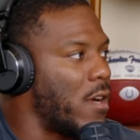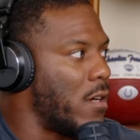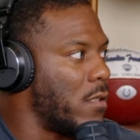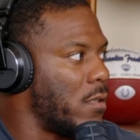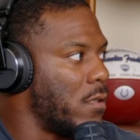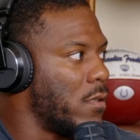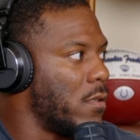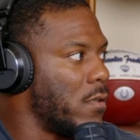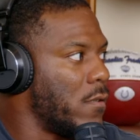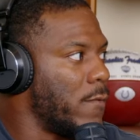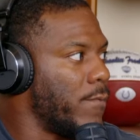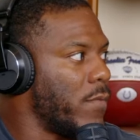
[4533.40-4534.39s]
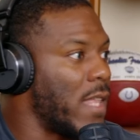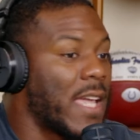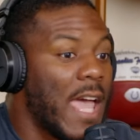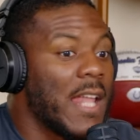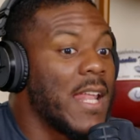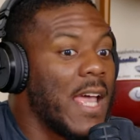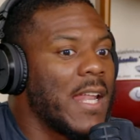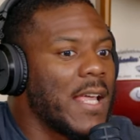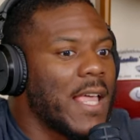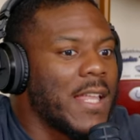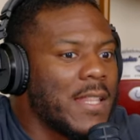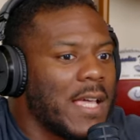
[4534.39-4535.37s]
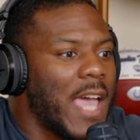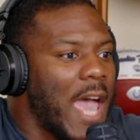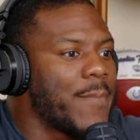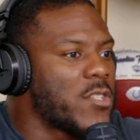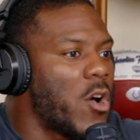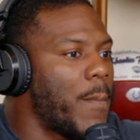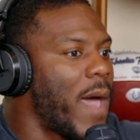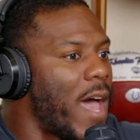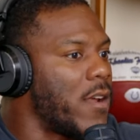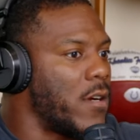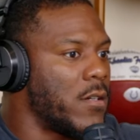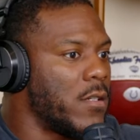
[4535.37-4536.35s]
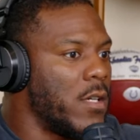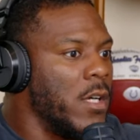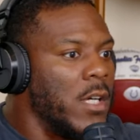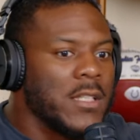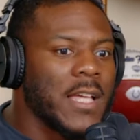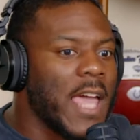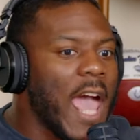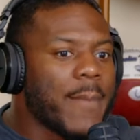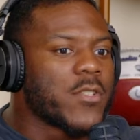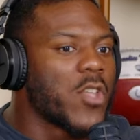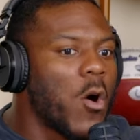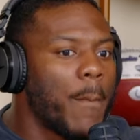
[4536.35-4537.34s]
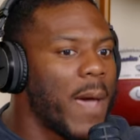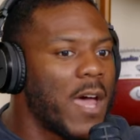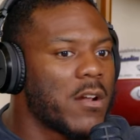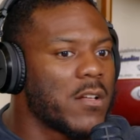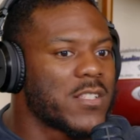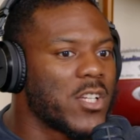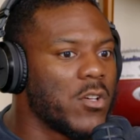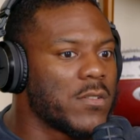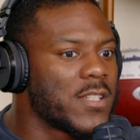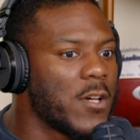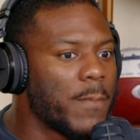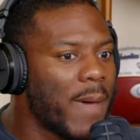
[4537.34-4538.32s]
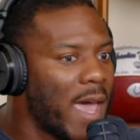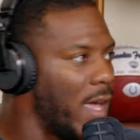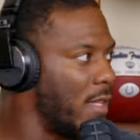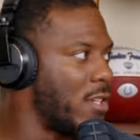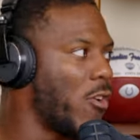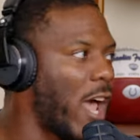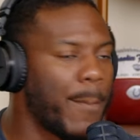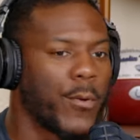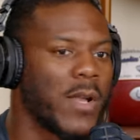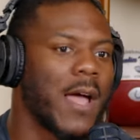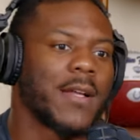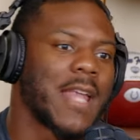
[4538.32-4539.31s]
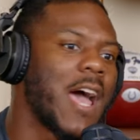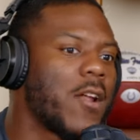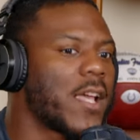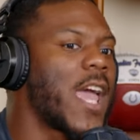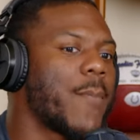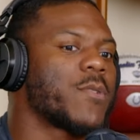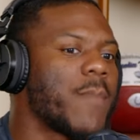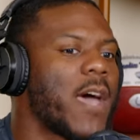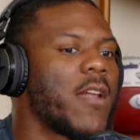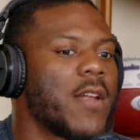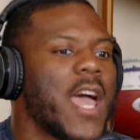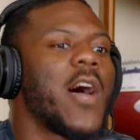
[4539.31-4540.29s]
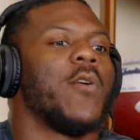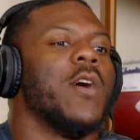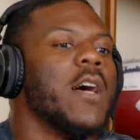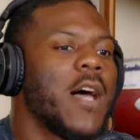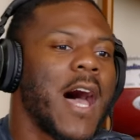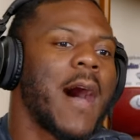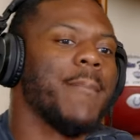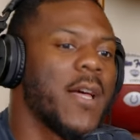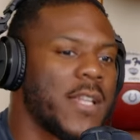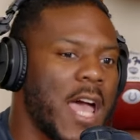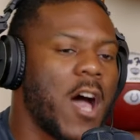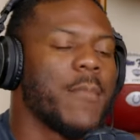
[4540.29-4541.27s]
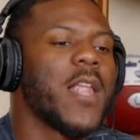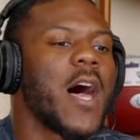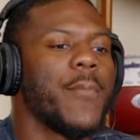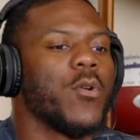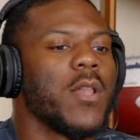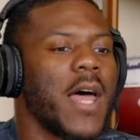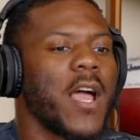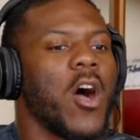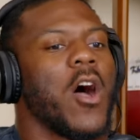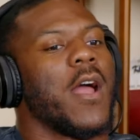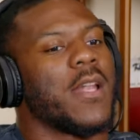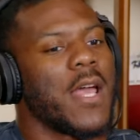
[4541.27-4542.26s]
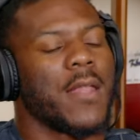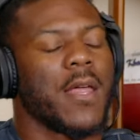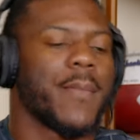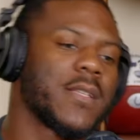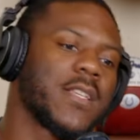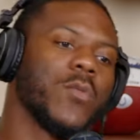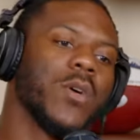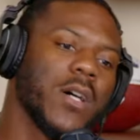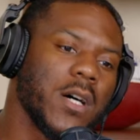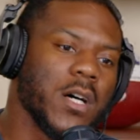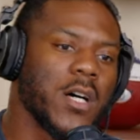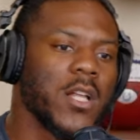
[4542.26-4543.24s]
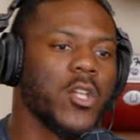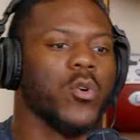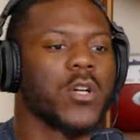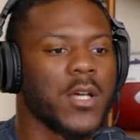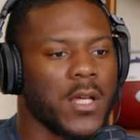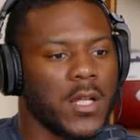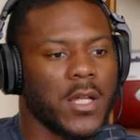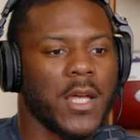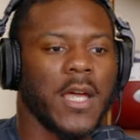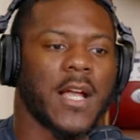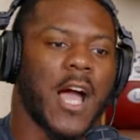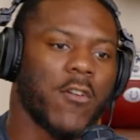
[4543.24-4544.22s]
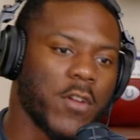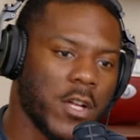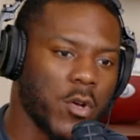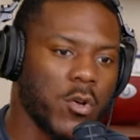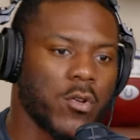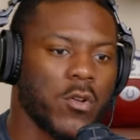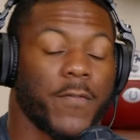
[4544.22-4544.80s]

It's not homegrown anymore. The games don't matter. Yeah. The games don't matter till May, till April. Like now, the games matter. Now I'm liable to like, all right, damn. Let me see what Luka and Kyrie going on.